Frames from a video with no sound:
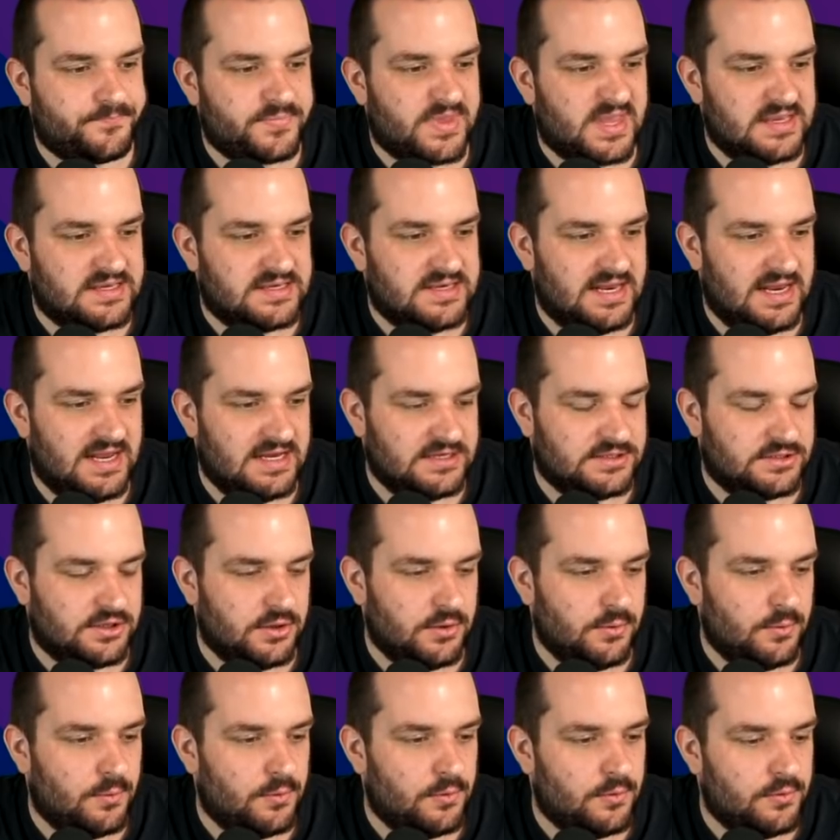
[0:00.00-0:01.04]
So let's
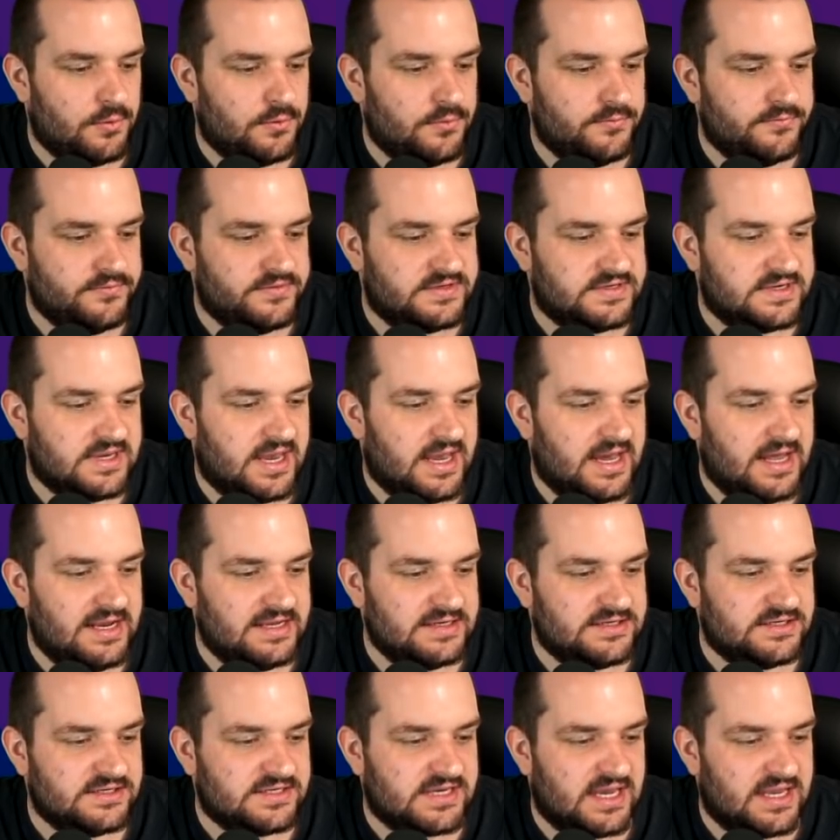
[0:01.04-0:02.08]
do Wolves.
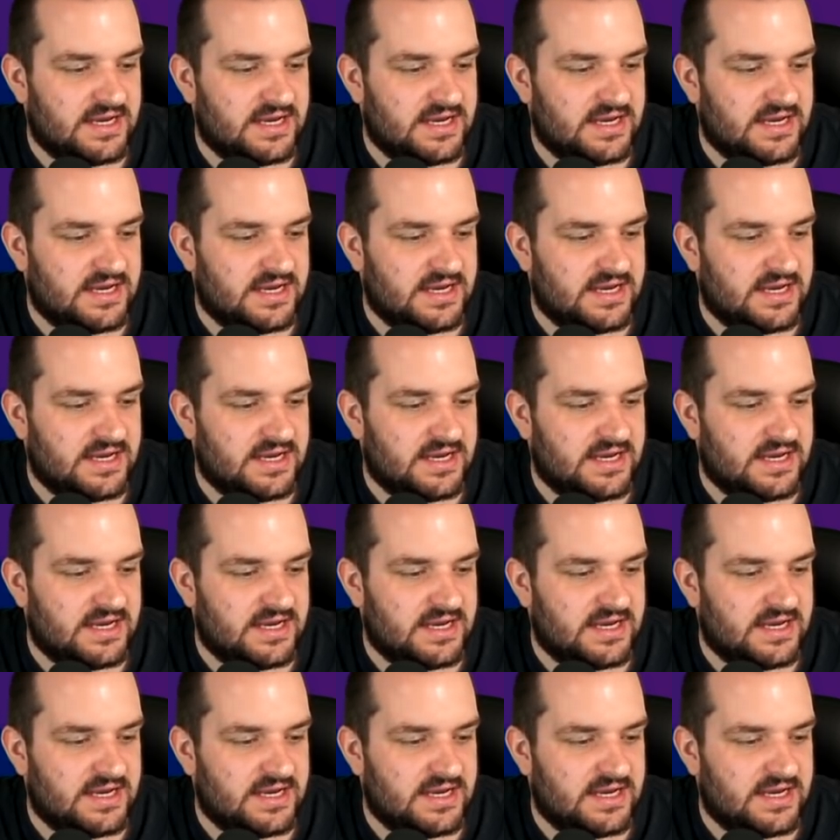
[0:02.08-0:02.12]
Let's just get